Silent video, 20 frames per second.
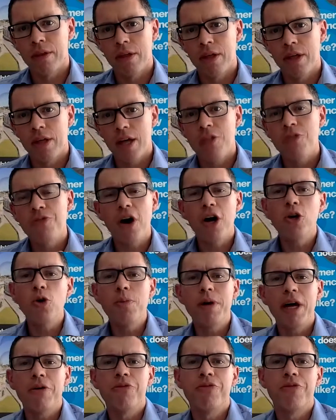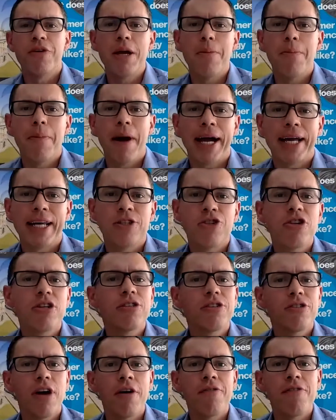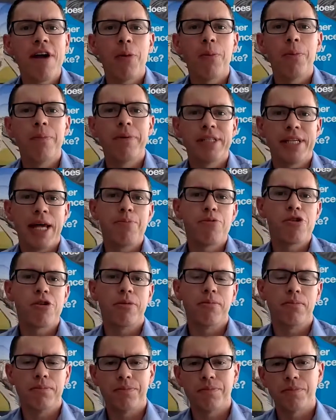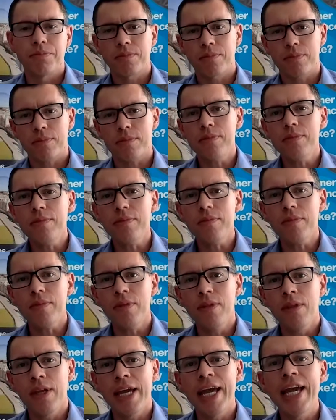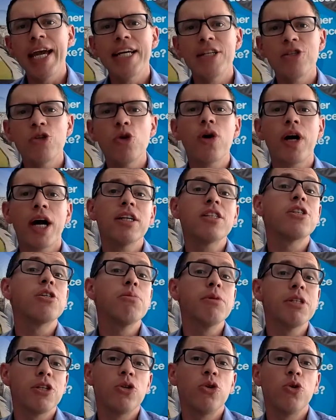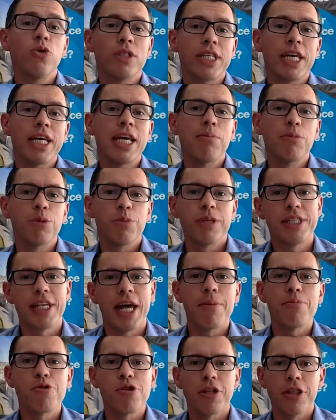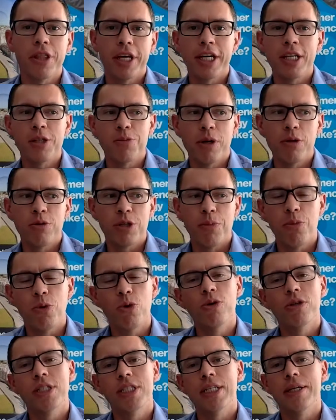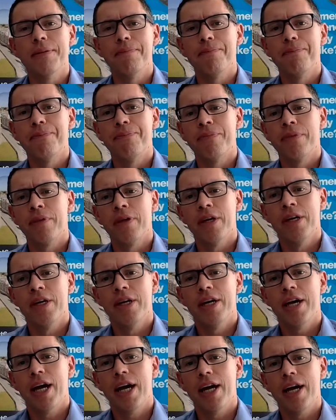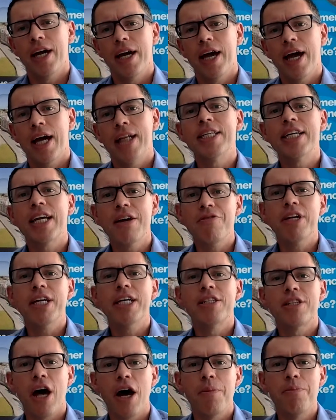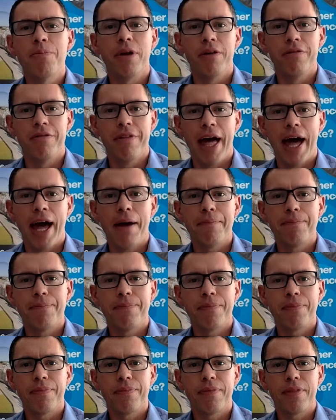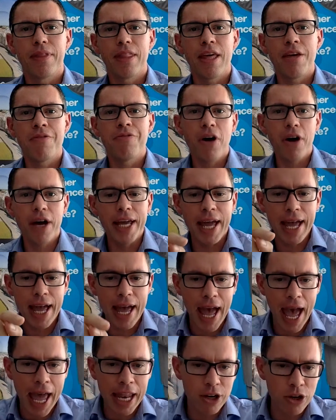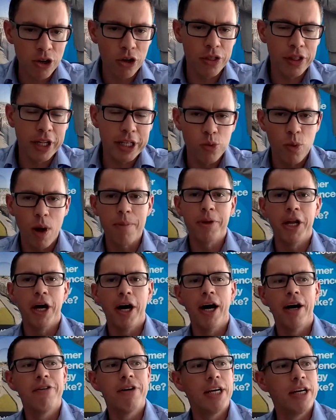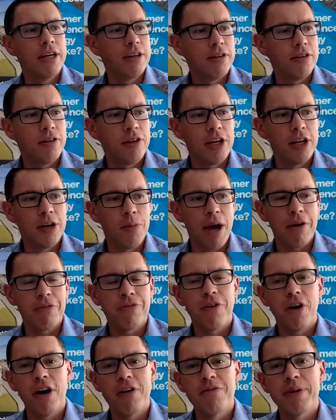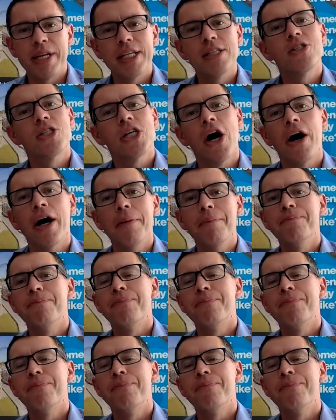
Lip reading: The final bit on feedback is just around perception. It is your customers and your team's perception that is most important. And to give an example of that, if I hit end on this webinar in about 5 minutes time,